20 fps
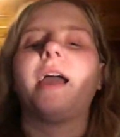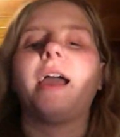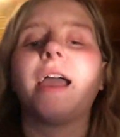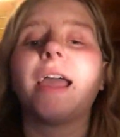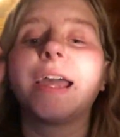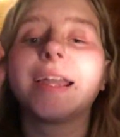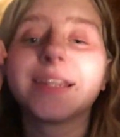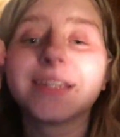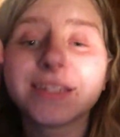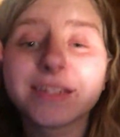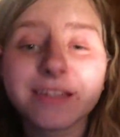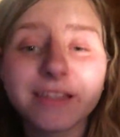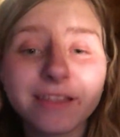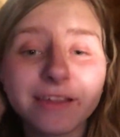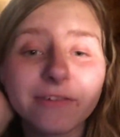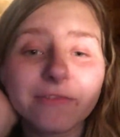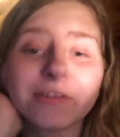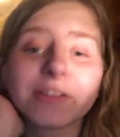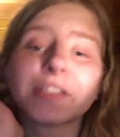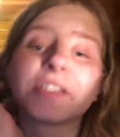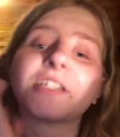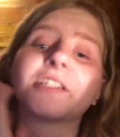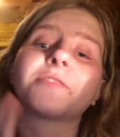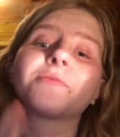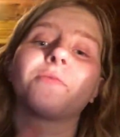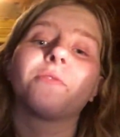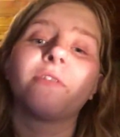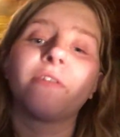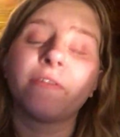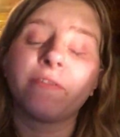And there was this
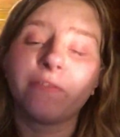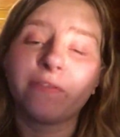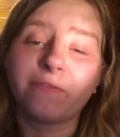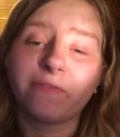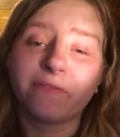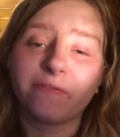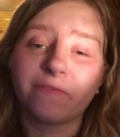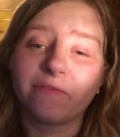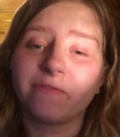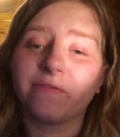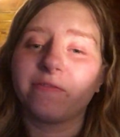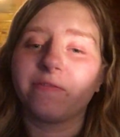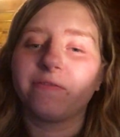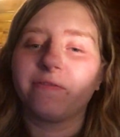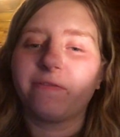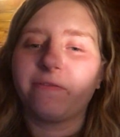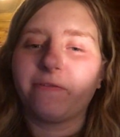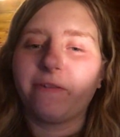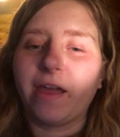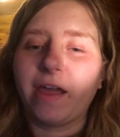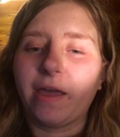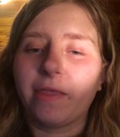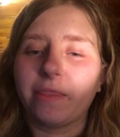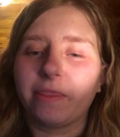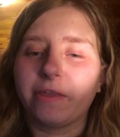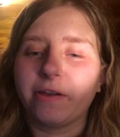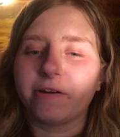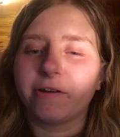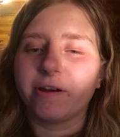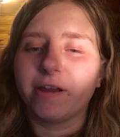one
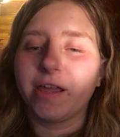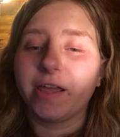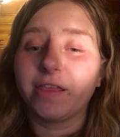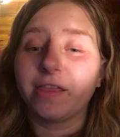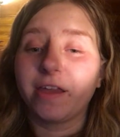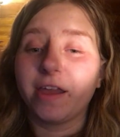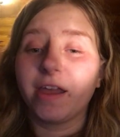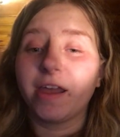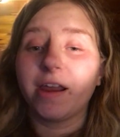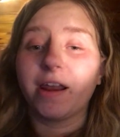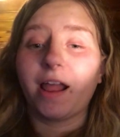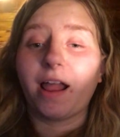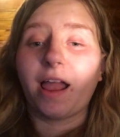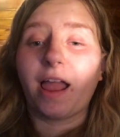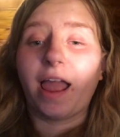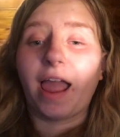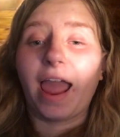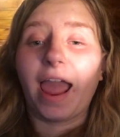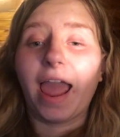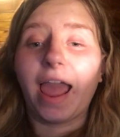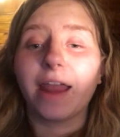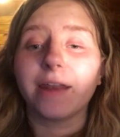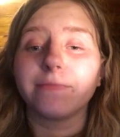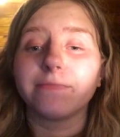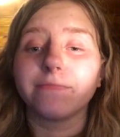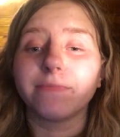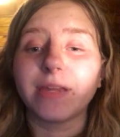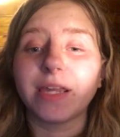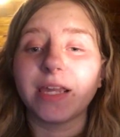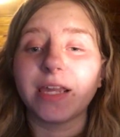fan theory that had
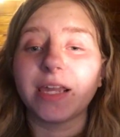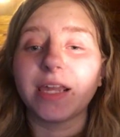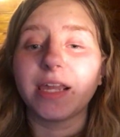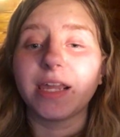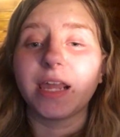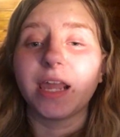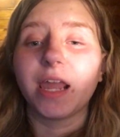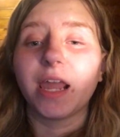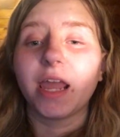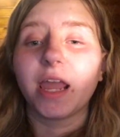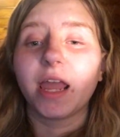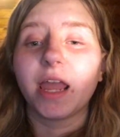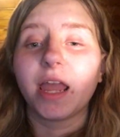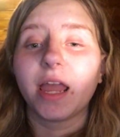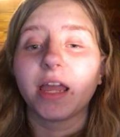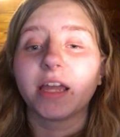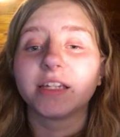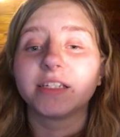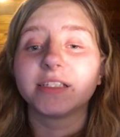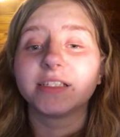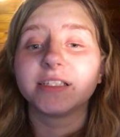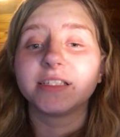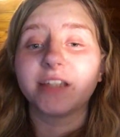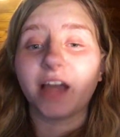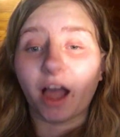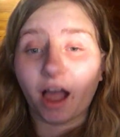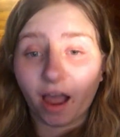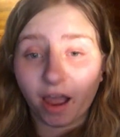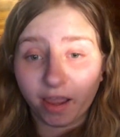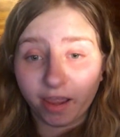me
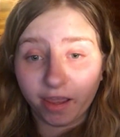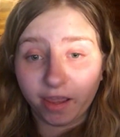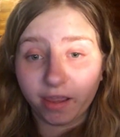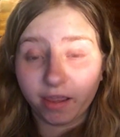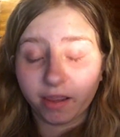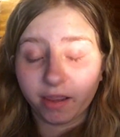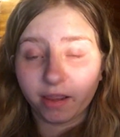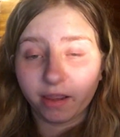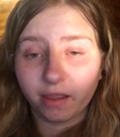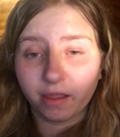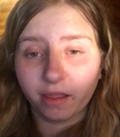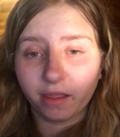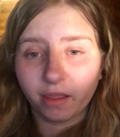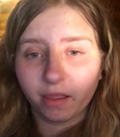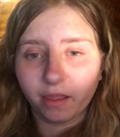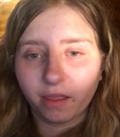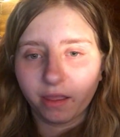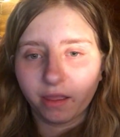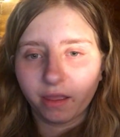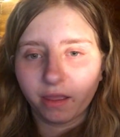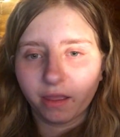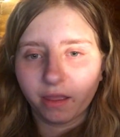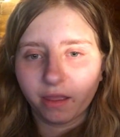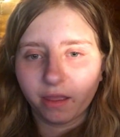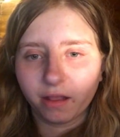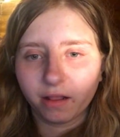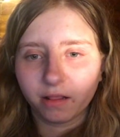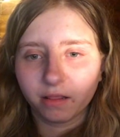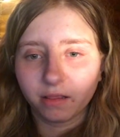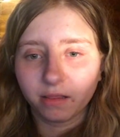dying.
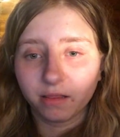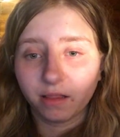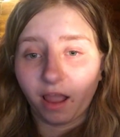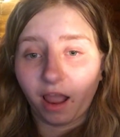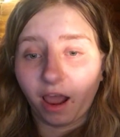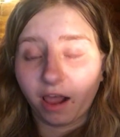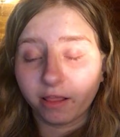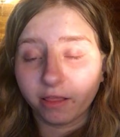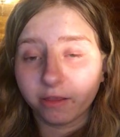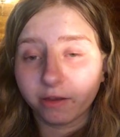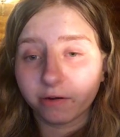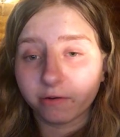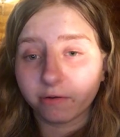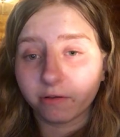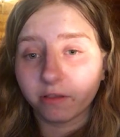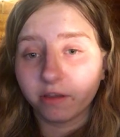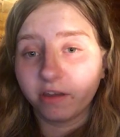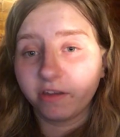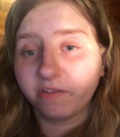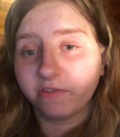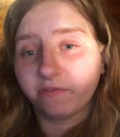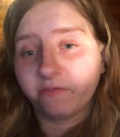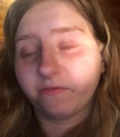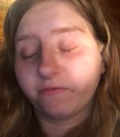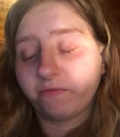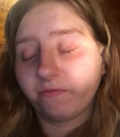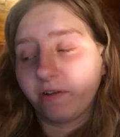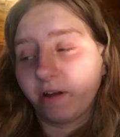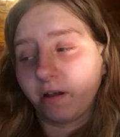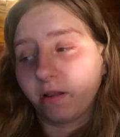I literally
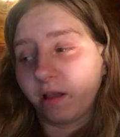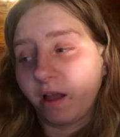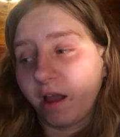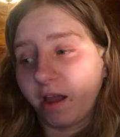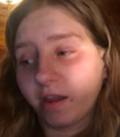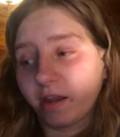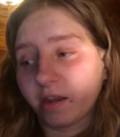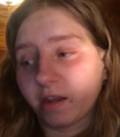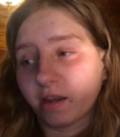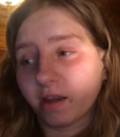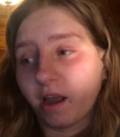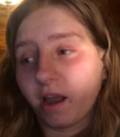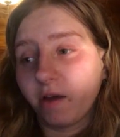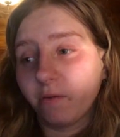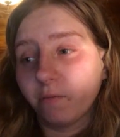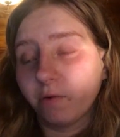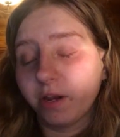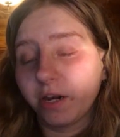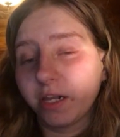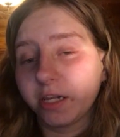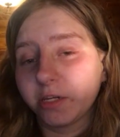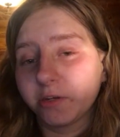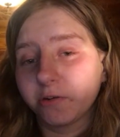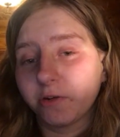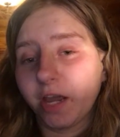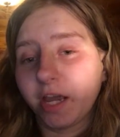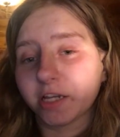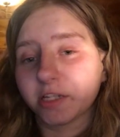felt like I went into